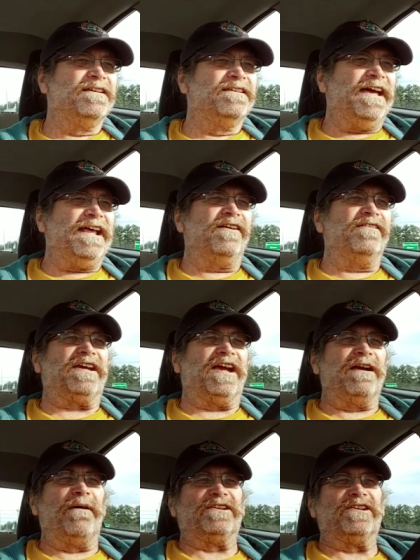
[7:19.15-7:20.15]
They don't
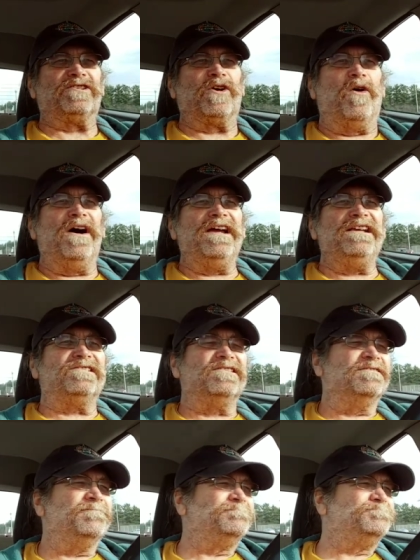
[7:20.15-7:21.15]
care about the toys.
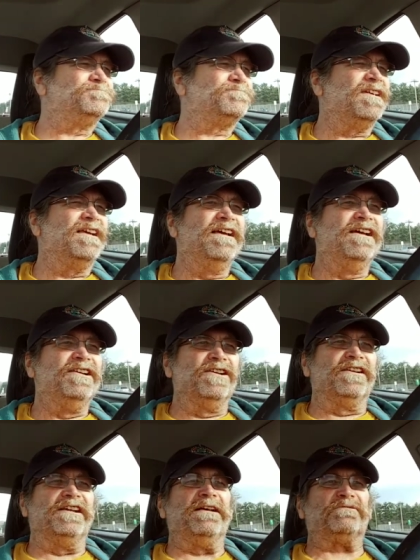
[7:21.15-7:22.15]

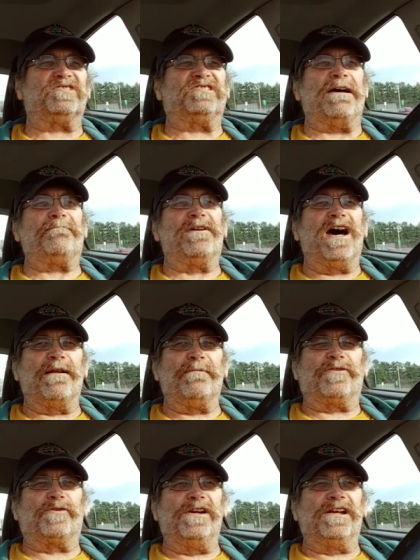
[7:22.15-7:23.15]
You'll end up stepping on them
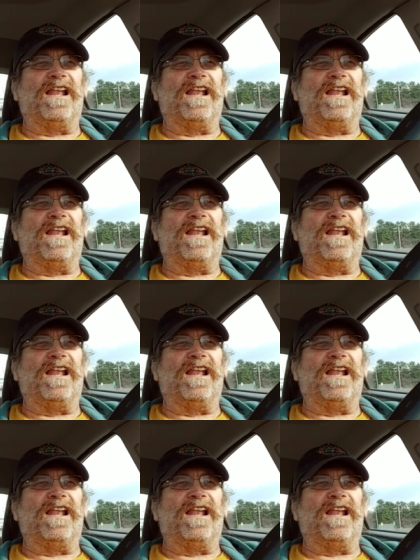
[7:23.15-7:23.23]
at 3